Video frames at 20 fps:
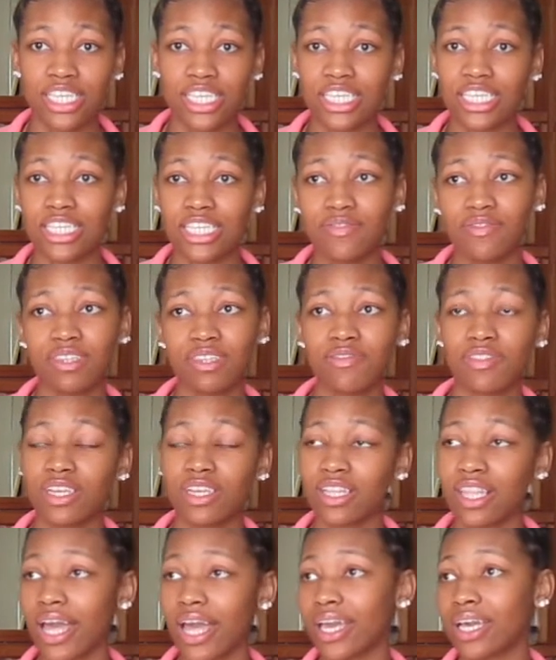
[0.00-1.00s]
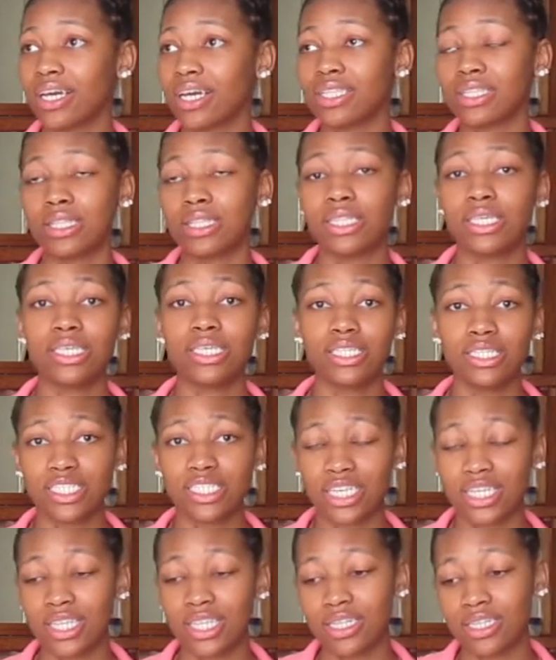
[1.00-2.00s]
even if they're like a leech
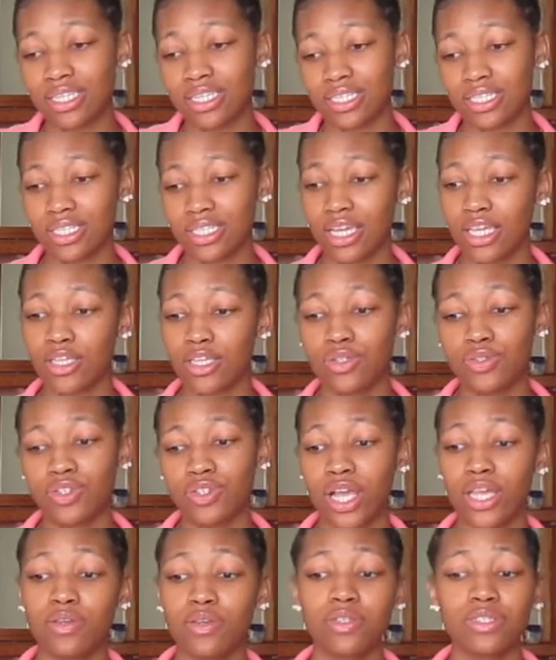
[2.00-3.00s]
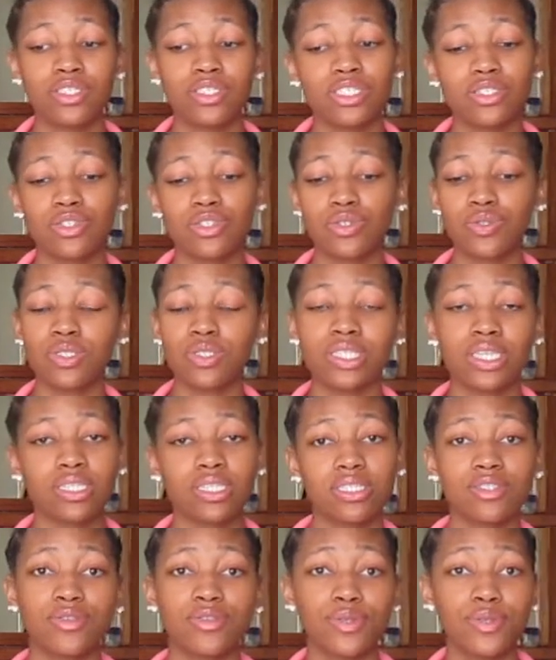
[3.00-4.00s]
and they're just sucking you dry. You could just choose to
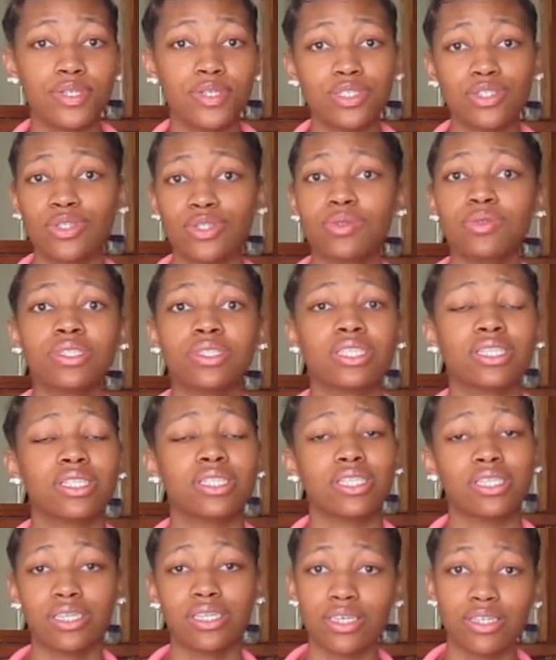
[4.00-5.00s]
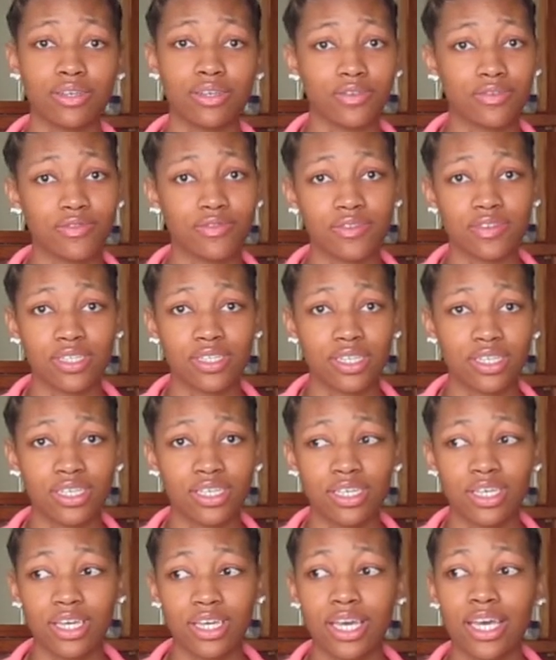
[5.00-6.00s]
exist, or you could choose to live.
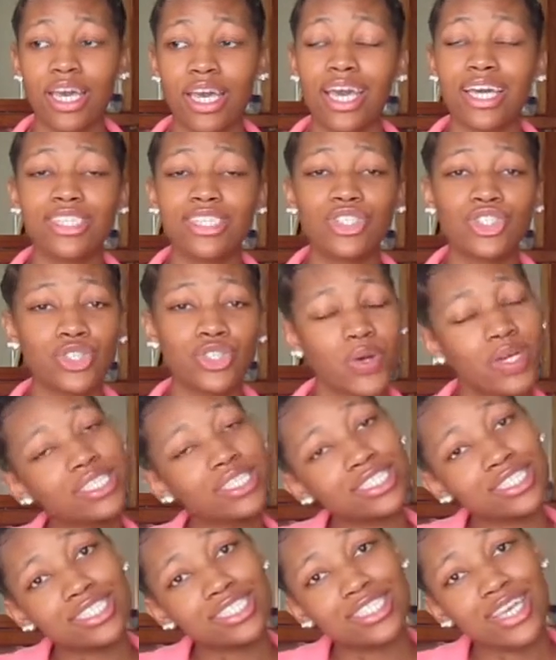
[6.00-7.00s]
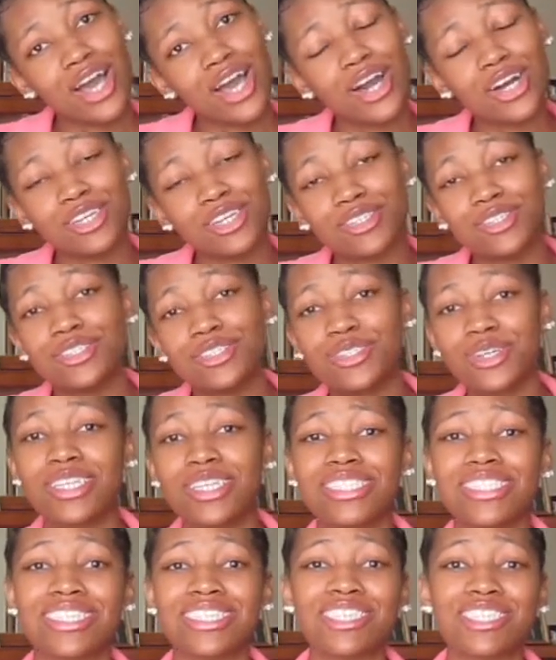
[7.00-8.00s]
Choices, y'all.
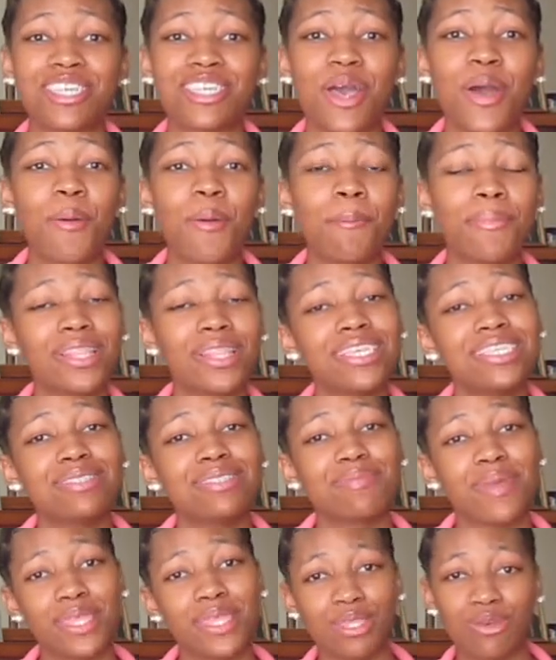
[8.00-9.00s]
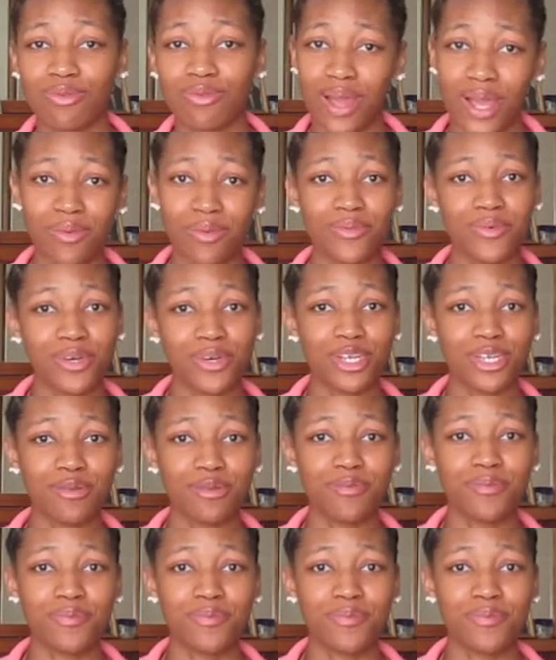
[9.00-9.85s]
Choices. Please make the right one.